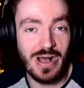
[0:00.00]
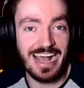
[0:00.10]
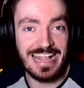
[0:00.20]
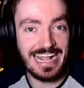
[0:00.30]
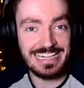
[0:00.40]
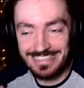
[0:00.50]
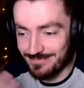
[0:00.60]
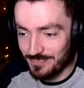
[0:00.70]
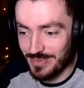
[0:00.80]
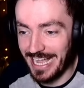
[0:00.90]
I I,
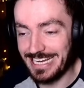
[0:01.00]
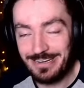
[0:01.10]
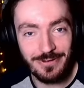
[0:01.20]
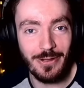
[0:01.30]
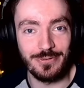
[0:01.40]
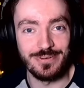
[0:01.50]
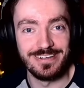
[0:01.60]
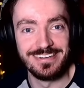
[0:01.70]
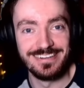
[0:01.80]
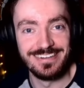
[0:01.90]
I don't know.
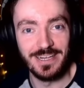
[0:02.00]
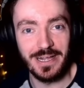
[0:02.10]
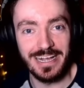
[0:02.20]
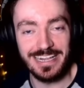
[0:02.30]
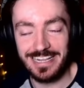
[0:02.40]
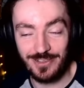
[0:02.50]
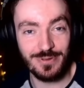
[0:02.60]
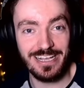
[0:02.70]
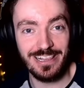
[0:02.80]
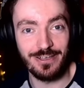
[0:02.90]
And that's
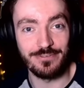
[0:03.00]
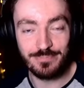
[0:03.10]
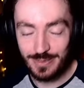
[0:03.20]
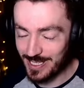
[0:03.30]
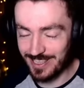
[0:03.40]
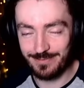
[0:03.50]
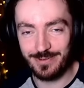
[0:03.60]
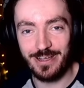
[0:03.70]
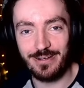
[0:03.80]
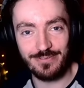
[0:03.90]
what I love. Please let me
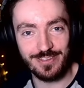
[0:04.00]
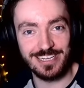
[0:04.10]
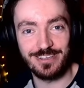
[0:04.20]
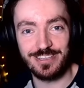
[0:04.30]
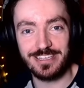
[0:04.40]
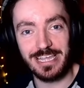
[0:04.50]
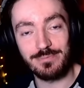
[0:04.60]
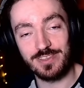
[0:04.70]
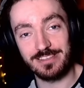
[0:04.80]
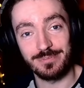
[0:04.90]
know if there's any other
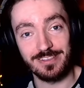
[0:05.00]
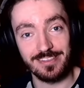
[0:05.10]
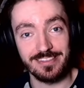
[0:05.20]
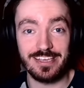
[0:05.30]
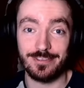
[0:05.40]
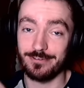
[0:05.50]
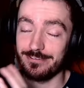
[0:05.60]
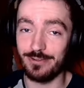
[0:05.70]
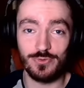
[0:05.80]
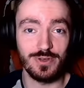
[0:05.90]
games similar to this or Outer